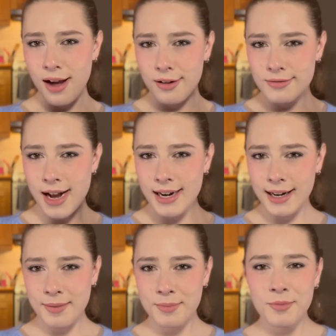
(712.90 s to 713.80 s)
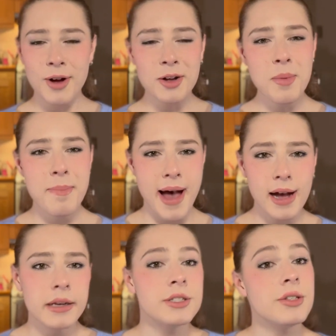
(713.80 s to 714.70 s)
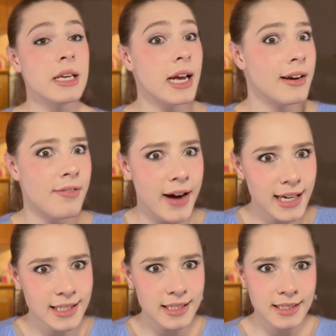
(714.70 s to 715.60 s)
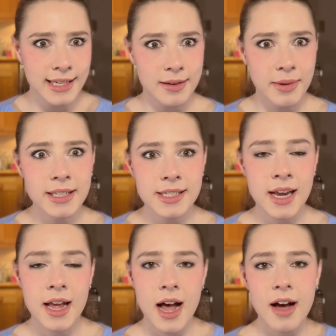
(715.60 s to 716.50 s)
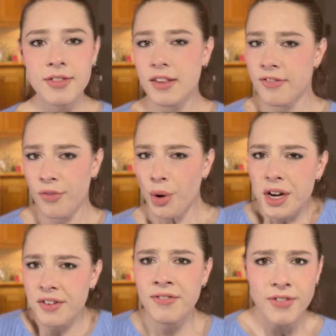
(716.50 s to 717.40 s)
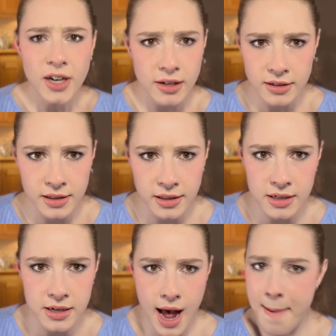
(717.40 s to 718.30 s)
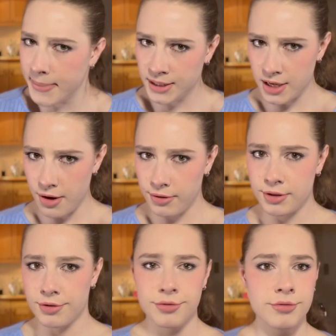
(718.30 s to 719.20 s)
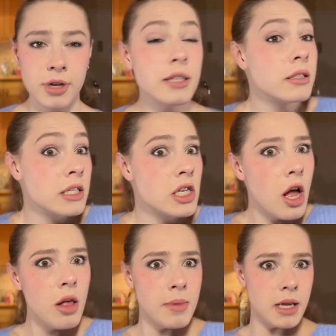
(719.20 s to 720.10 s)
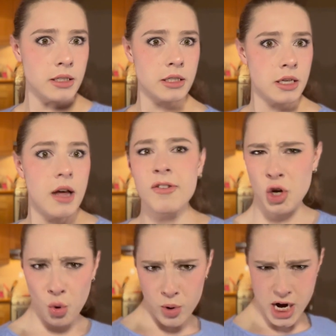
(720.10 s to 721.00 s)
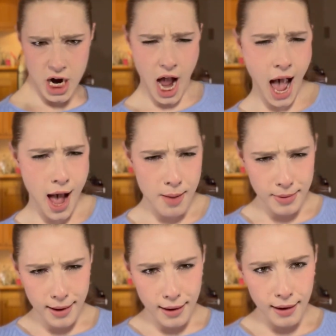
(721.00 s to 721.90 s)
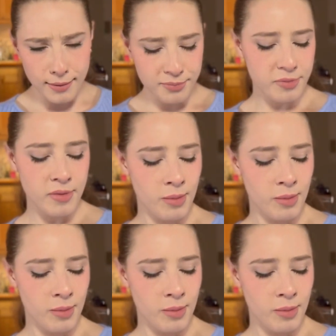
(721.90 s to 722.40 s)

Alrighty, welcome back to the advice segment of the 41st episode installment of Queer Abbey.